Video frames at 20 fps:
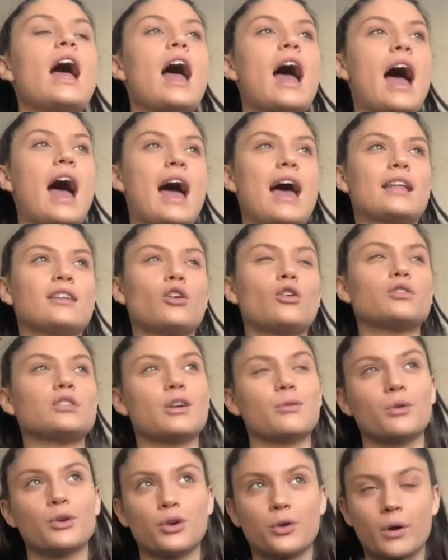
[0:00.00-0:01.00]
and obviously I
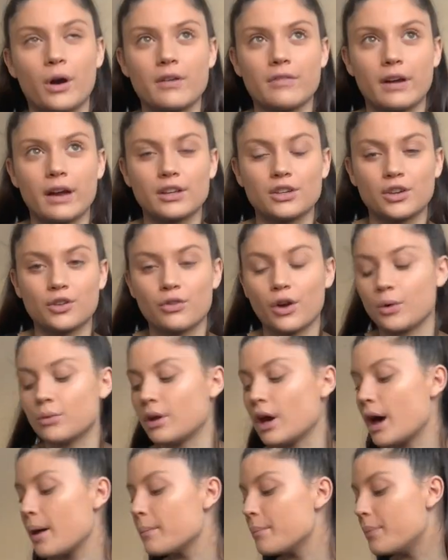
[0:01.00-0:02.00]
wouldn't go out if I had
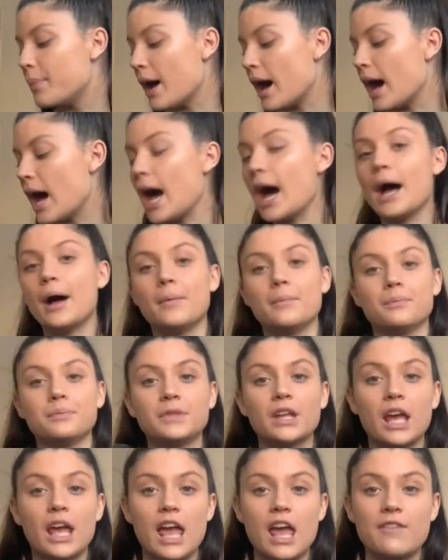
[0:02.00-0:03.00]
corona, but
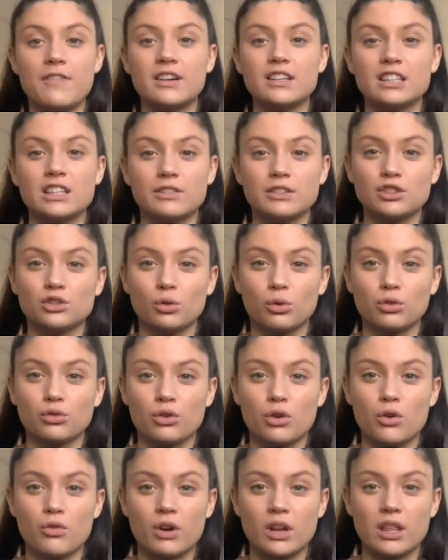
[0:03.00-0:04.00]
if I did have a sore
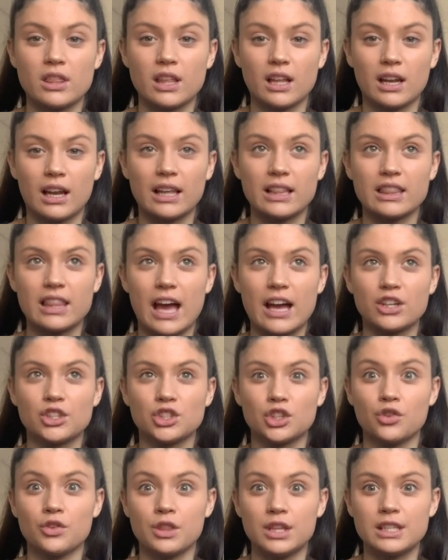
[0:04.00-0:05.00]
throat or anything like that
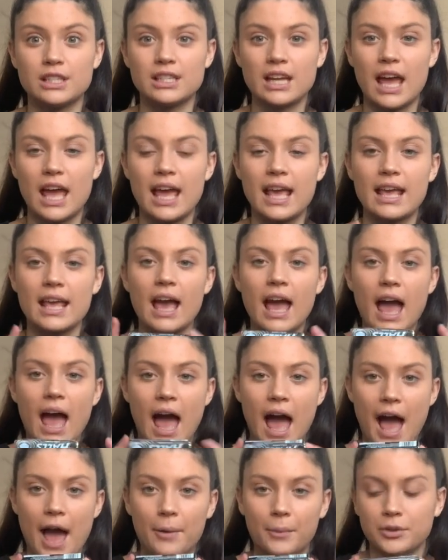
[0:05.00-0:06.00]
during the day,
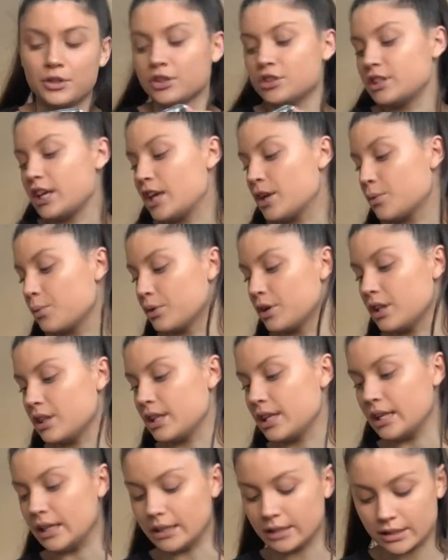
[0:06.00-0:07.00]
I would just take one of
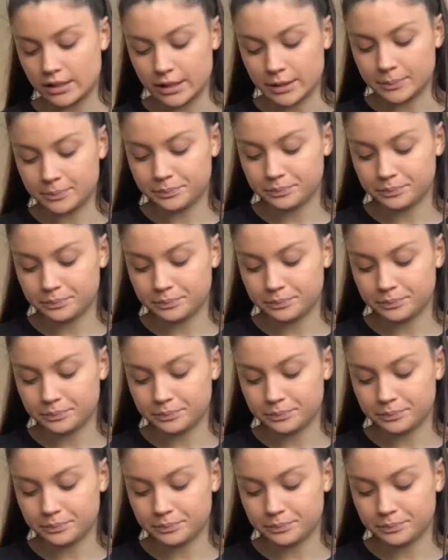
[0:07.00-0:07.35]
these.